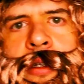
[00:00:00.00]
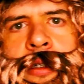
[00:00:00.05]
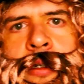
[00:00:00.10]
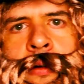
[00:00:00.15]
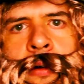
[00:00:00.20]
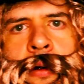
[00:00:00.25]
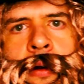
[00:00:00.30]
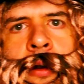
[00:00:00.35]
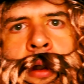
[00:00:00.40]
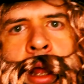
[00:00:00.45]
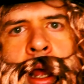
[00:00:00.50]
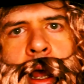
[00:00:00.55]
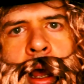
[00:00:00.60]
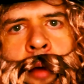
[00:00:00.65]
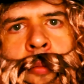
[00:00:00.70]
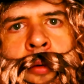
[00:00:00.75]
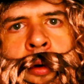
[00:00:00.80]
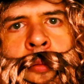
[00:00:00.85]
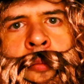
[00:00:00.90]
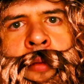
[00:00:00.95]
the store, and
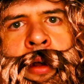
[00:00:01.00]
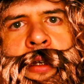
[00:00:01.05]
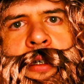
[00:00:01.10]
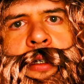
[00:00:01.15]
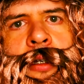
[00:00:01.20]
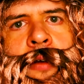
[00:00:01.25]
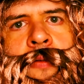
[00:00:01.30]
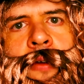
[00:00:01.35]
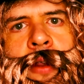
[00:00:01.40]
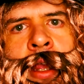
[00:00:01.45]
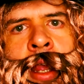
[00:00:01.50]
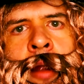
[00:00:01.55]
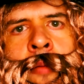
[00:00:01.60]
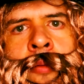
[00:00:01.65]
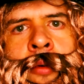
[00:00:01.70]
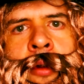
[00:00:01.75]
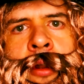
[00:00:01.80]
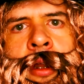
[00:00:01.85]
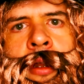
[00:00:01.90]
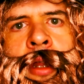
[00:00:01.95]
I bought myself a
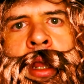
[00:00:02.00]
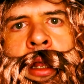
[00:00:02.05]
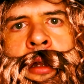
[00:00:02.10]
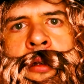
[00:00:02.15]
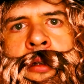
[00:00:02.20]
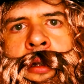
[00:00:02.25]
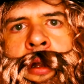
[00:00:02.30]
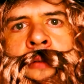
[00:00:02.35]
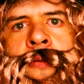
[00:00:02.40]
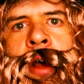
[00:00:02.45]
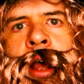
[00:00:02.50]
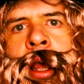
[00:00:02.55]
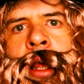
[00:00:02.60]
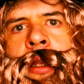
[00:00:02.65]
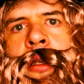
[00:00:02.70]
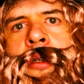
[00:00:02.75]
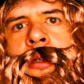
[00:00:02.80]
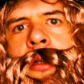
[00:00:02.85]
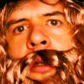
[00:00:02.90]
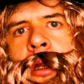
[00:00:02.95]
camera detector
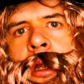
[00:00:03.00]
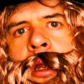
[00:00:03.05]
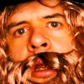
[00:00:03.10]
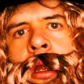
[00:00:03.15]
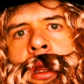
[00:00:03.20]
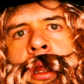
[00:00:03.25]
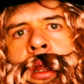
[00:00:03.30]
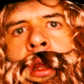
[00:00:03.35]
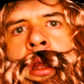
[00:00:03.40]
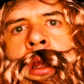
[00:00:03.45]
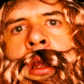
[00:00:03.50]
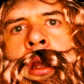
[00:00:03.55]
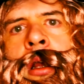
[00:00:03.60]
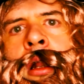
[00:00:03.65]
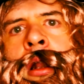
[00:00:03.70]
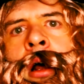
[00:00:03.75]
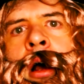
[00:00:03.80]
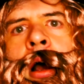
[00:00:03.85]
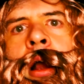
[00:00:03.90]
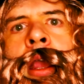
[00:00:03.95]
device.
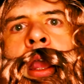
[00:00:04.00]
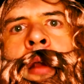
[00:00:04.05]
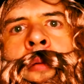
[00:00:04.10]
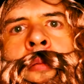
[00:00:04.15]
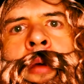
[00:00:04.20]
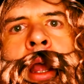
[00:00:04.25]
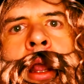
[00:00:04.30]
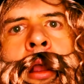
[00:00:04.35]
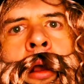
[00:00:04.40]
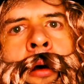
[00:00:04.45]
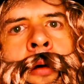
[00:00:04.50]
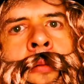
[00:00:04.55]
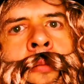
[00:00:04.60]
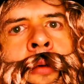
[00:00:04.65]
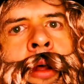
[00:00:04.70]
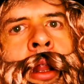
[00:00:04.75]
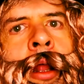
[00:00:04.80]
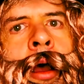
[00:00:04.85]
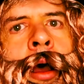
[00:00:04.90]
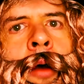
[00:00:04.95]
And I came back home,
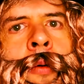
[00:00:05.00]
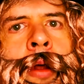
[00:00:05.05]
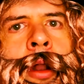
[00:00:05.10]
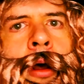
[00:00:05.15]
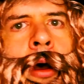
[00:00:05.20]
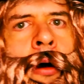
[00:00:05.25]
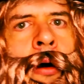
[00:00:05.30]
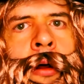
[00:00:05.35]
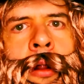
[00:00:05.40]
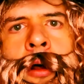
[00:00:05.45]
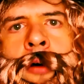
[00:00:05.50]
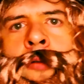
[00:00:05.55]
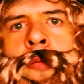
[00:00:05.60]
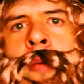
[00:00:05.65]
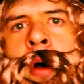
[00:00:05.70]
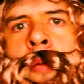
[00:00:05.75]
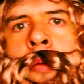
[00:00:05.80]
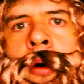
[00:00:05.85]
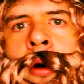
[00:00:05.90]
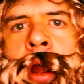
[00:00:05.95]
and I went all over
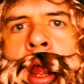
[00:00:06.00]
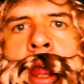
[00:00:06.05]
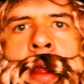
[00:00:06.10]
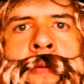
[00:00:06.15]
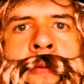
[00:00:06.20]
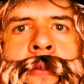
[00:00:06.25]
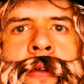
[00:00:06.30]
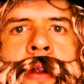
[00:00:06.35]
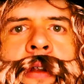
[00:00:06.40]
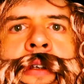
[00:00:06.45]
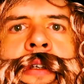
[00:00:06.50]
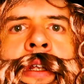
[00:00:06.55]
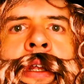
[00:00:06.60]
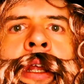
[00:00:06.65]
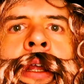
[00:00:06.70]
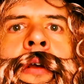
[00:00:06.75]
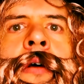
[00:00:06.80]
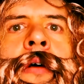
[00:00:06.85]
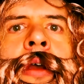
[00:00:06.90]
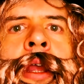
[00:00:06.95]
my bar, every
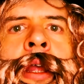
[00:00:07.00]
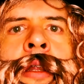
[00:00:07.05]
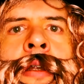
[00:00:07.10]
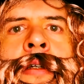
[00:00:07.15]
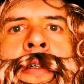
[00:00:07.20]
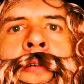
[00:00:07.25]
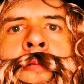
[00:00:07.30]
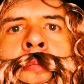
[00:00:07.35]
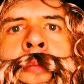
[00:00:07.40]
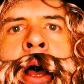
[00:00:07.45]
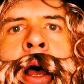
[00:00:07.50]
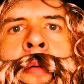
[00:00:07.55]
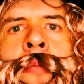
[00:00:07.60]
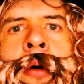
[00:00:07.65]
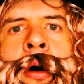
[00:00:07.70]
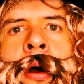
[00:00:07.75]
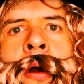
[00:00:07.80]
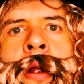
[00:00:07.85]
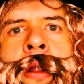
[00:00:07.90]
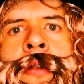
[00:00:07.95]
single inch of my
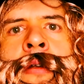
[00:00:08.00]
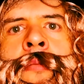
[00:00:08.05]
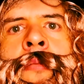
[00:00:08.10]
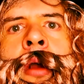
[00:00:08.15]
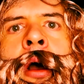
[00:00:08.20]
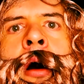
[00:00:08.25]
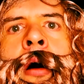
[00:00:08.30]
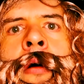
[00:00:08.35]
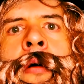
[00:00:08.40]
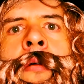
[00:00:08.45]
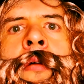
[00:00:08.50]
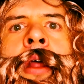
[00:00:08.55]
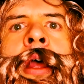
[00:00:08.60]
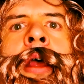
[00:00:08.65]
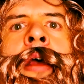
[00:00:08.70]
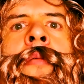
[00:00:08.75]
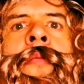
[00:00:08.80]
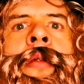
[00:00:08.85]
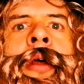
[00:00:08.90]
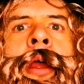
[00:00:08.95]
bar. It took me all
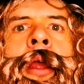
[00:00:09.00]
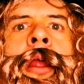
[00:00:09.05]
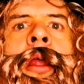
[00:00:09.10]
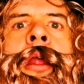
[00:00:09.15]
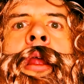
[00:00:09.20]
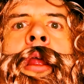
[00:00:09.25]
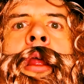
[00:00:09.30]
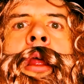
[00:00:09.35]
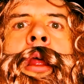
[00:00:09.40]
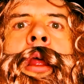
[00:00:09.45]
damn day.